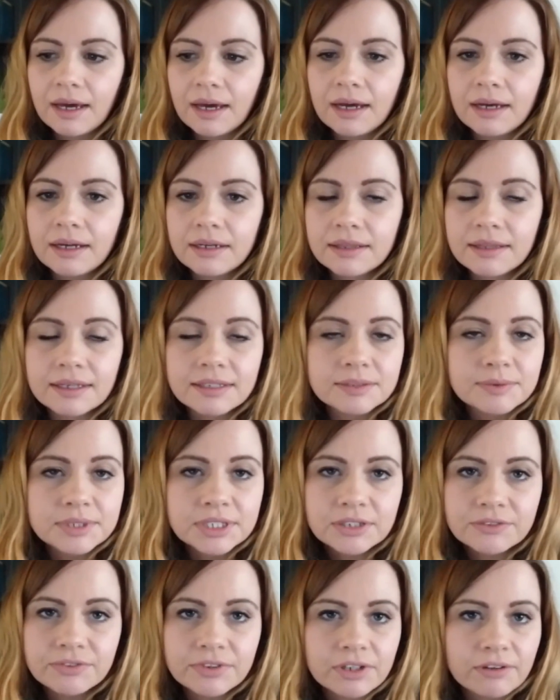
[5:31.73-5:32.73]
And things we
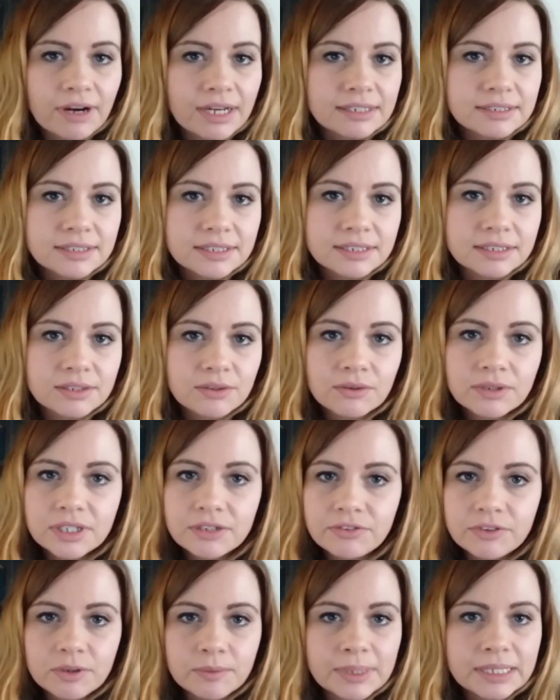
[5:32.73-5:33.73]
took for granted only
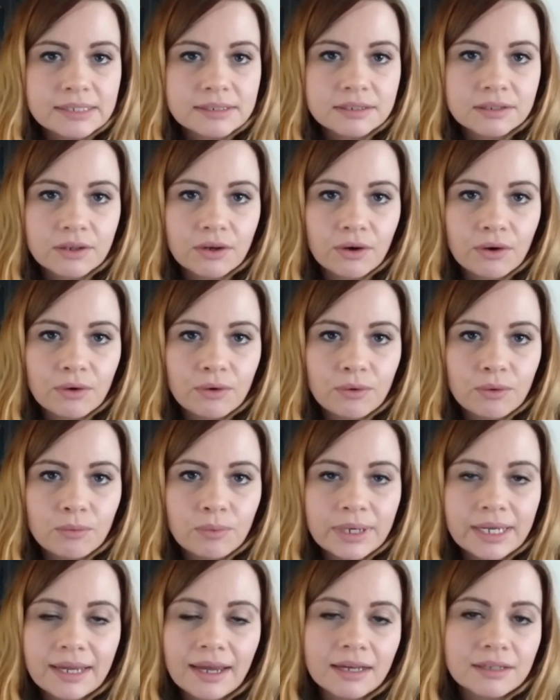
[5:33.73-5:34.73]
a few weeks ago,
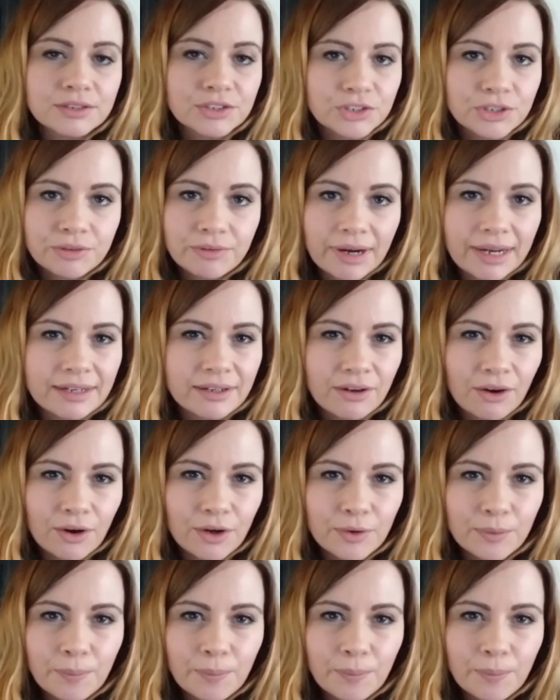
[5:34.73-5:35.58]
we can't do right now.